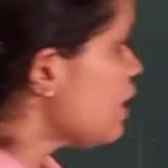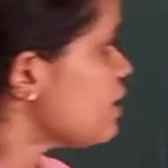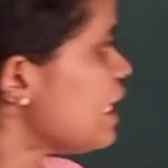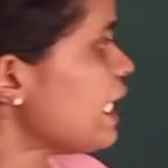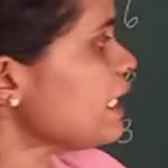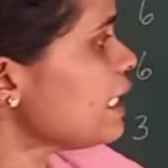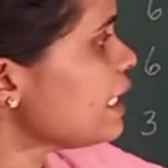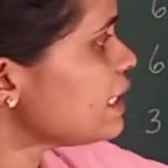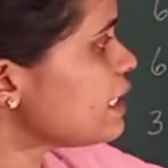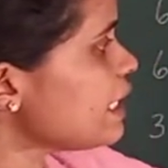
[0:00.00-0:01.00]

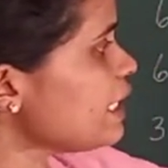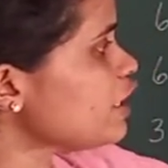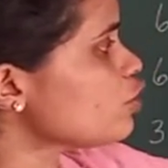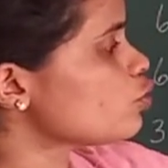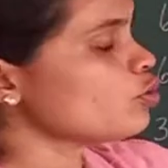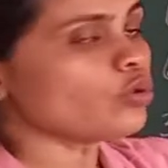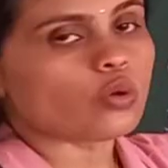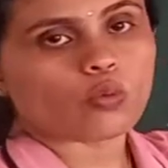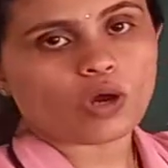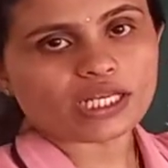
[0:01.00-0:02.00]
Then 3
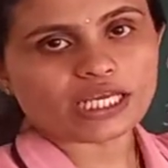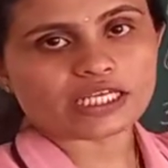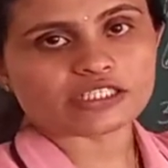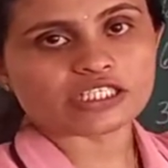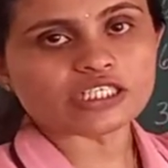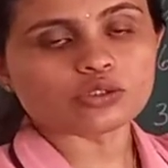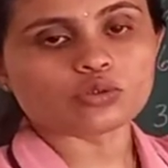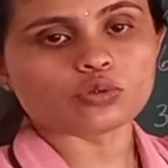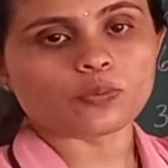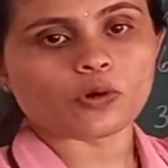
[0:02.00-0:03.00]
into
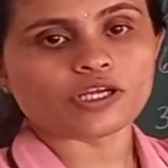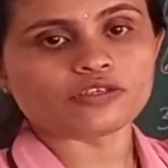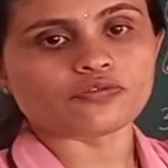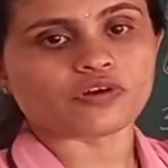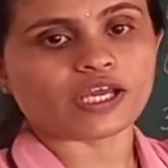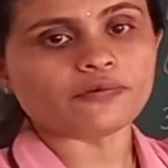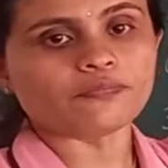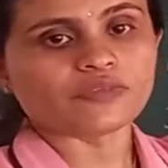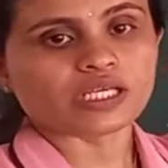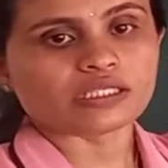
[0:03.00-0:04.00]

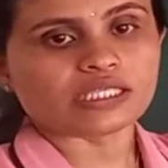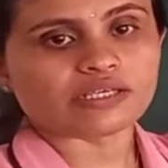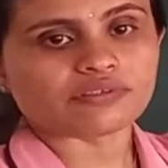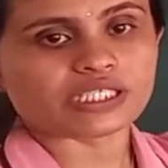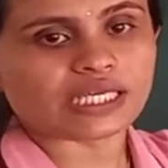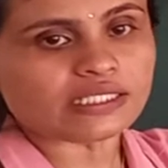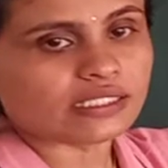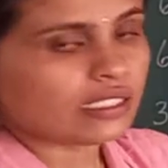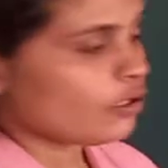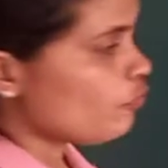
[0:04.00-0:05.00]
182.5, there we
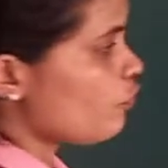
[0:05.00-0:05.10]
get